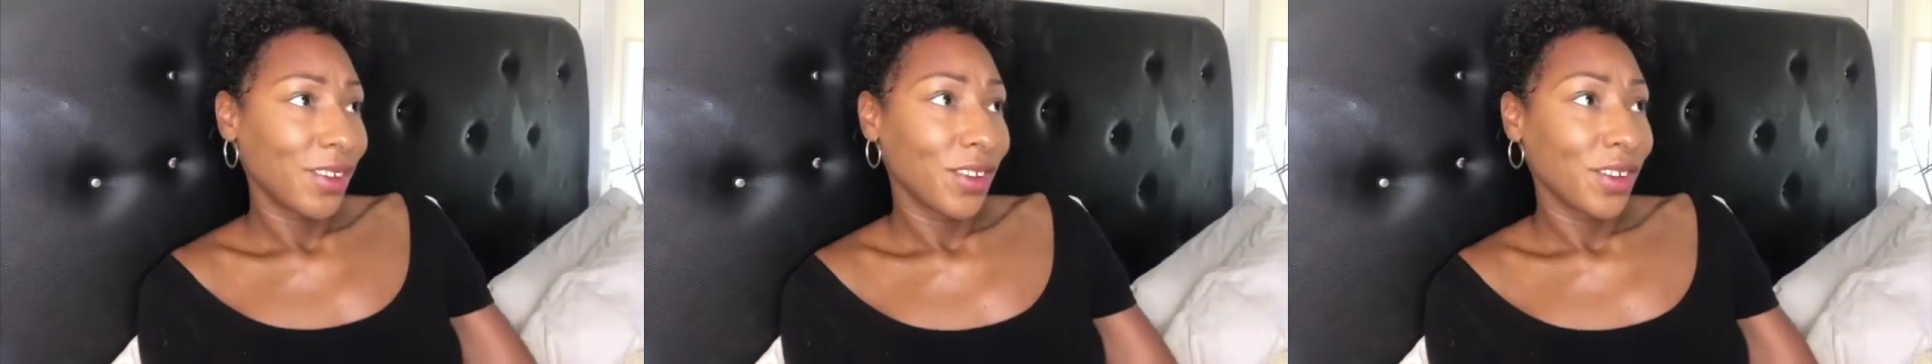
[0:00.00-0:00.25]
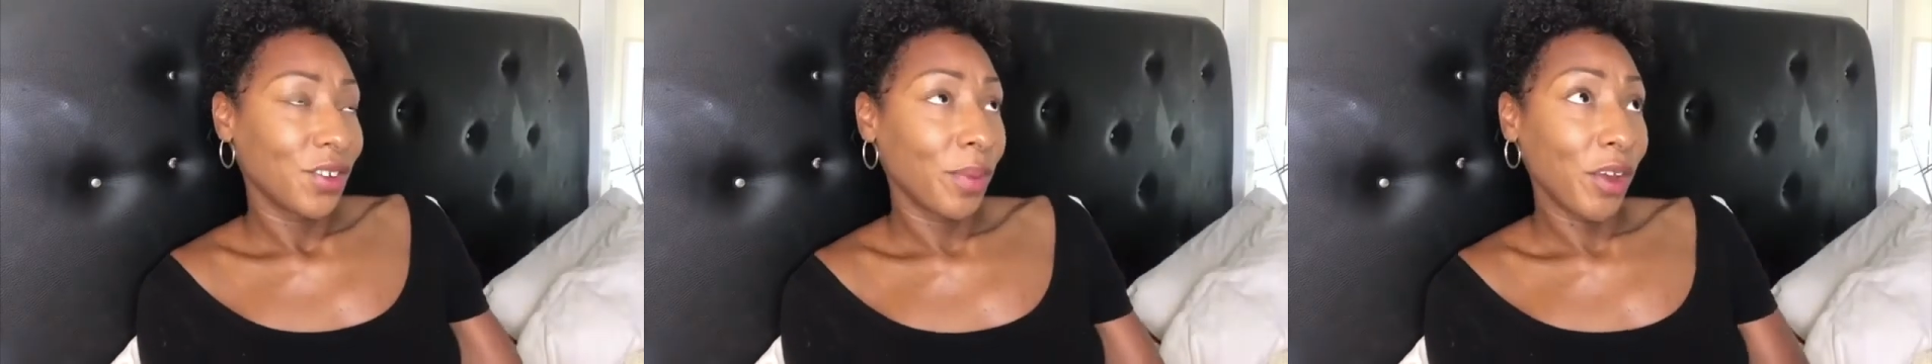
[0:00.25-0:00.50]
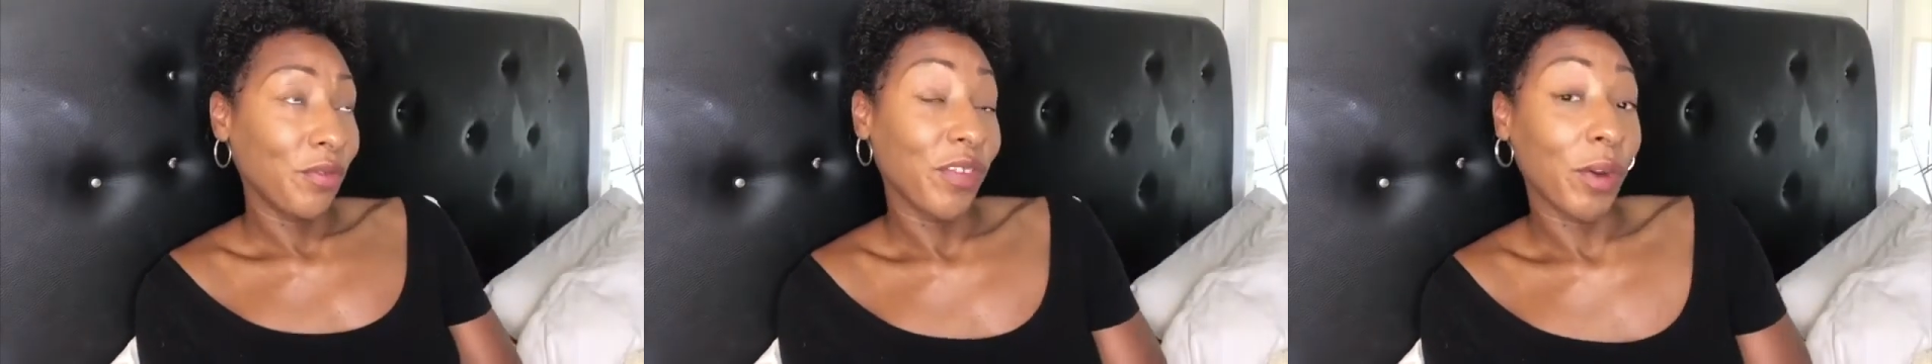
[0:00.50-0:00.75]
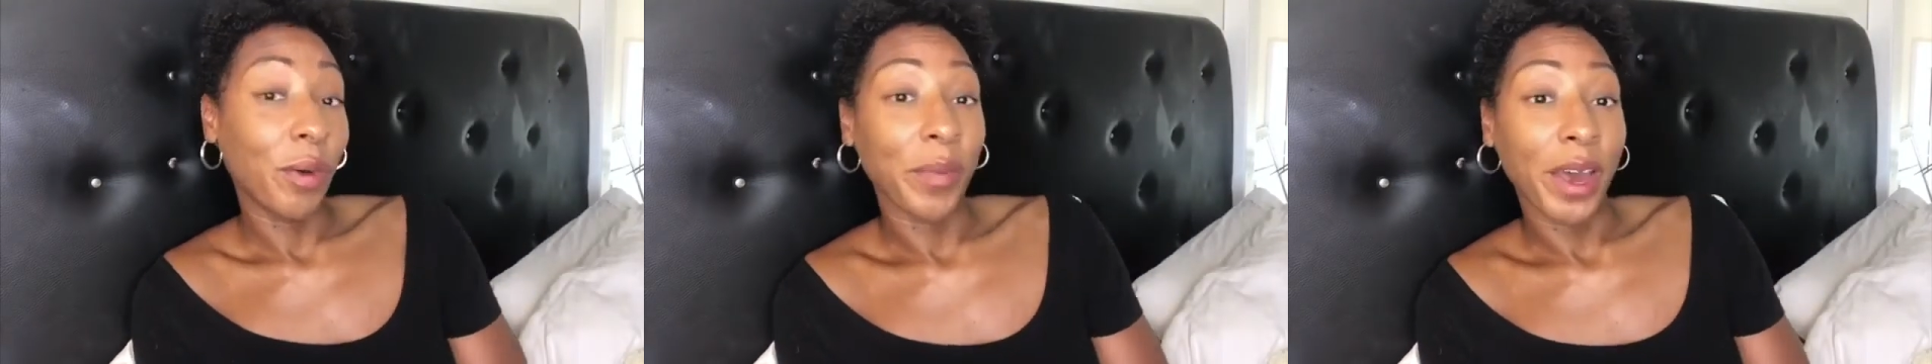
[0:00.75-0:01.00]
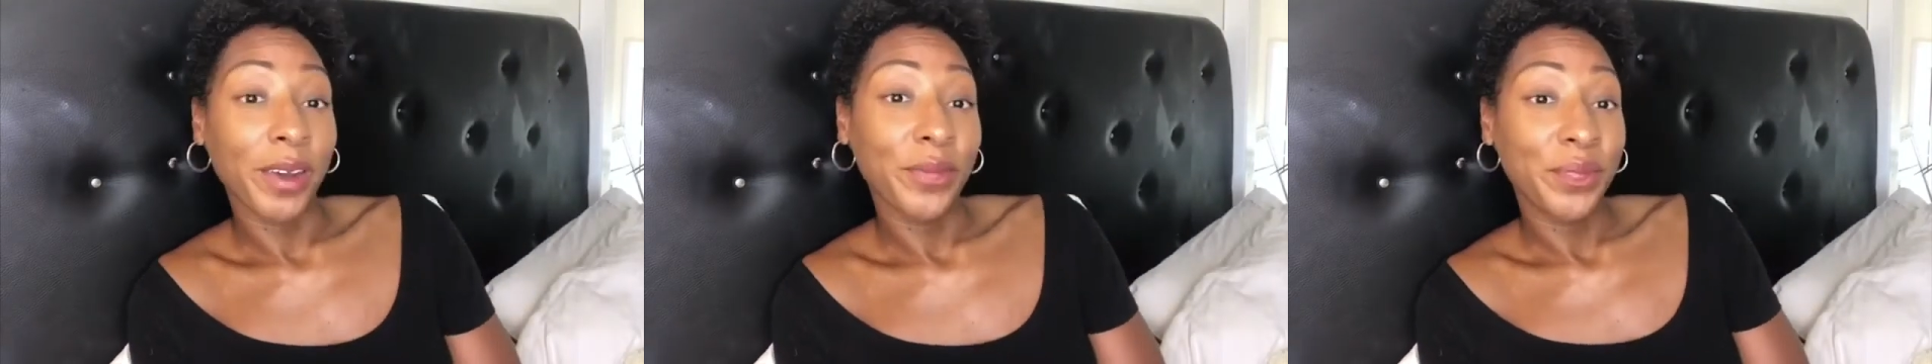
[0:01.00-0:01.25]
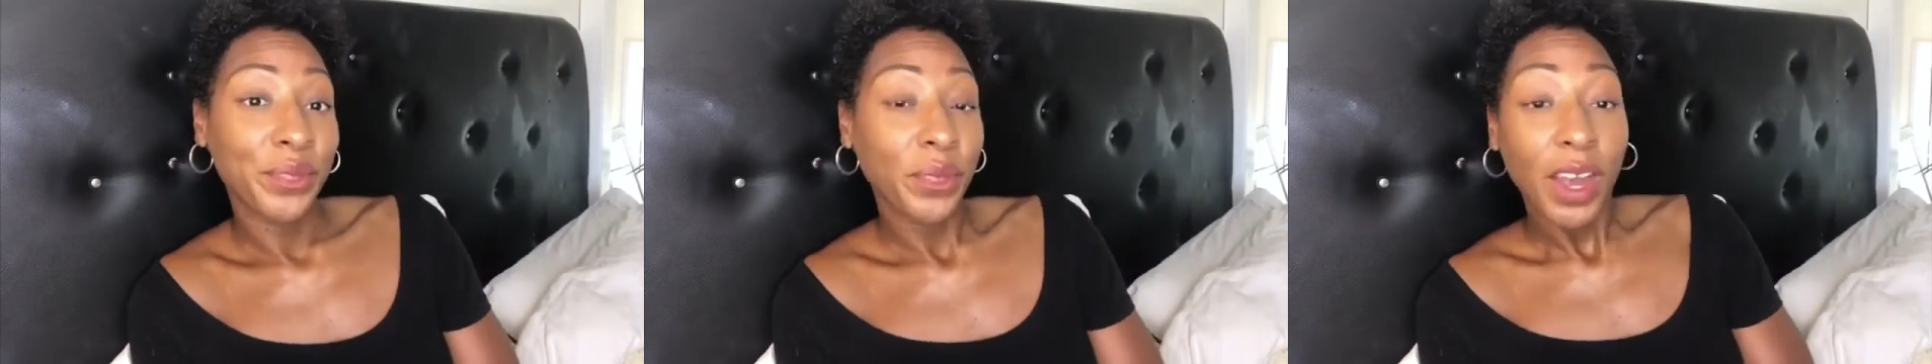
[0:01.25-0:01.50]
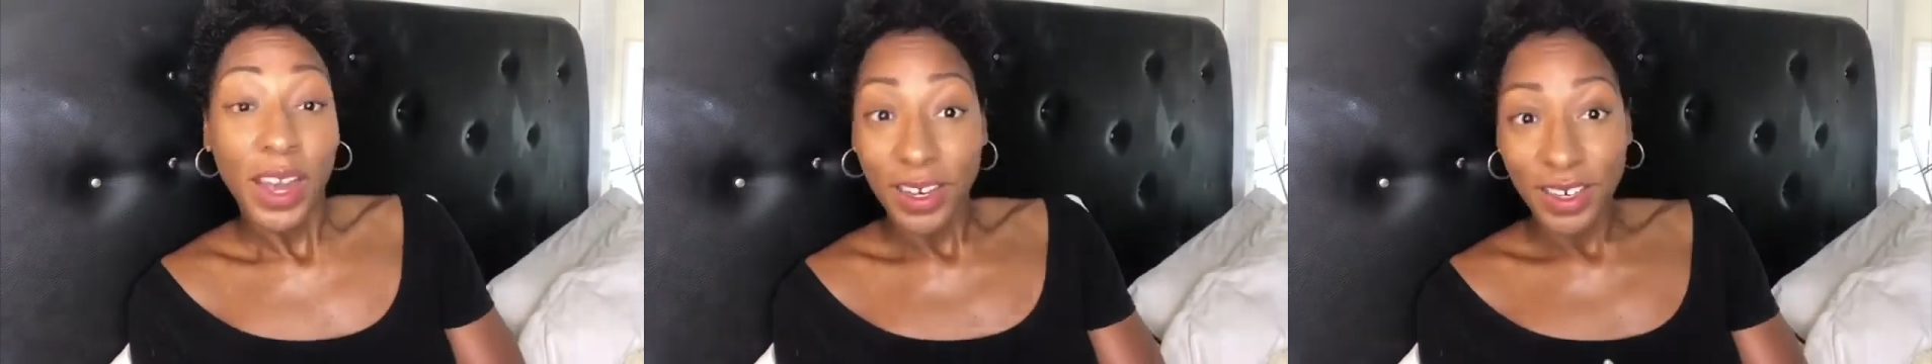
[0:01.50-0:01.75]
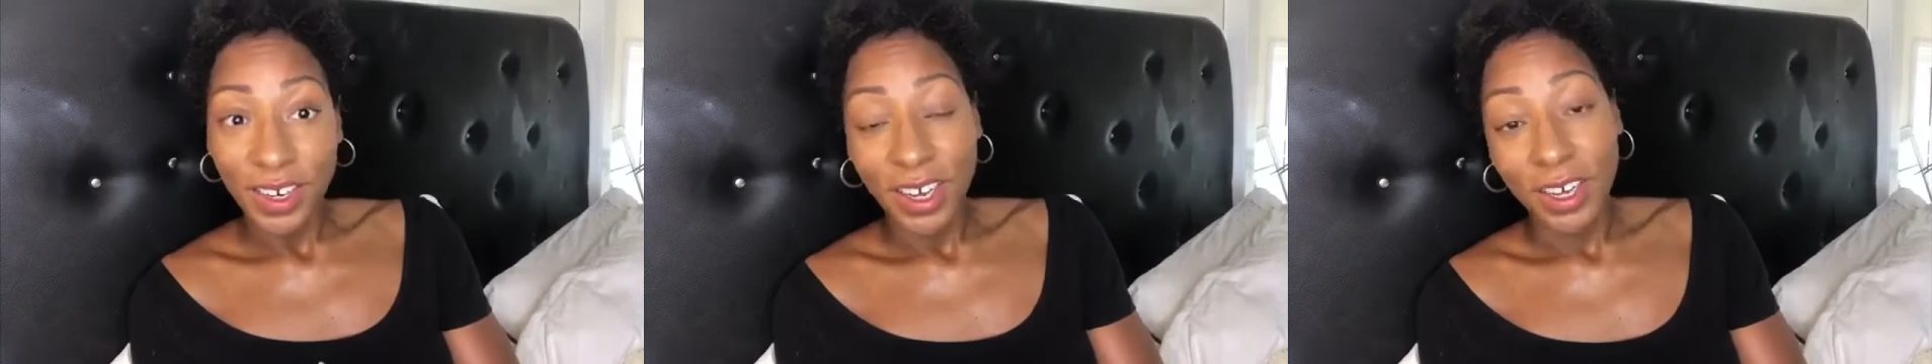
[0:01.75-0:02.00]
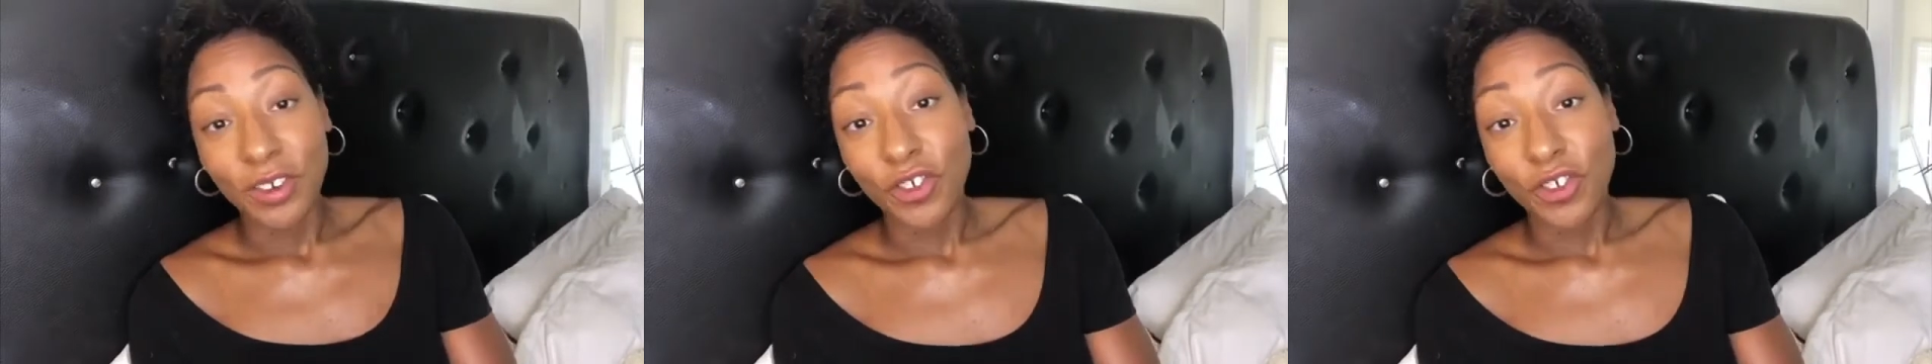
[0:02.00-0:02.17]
she made good view of me. Indeed,